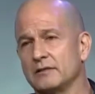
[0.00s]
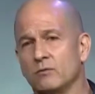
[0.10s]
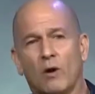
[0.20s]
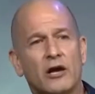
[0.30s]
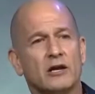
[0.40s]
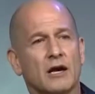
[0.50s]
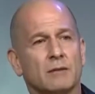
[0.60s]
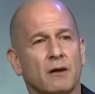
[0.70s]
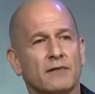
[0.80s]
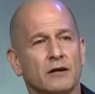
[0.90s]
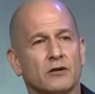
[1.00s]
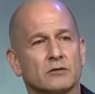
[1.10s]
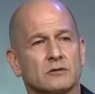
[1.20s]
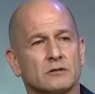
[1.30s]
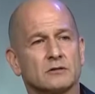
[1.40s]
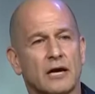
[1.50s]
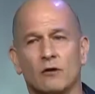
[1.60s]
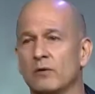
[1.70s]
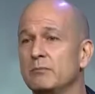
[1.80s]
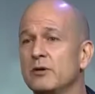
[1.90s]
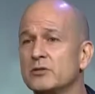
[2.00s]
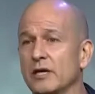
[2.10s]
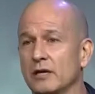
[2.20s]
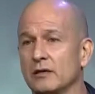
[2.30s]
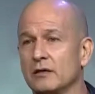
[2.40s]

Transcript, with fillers: why are you not going to play that? He goes, because I don't read music.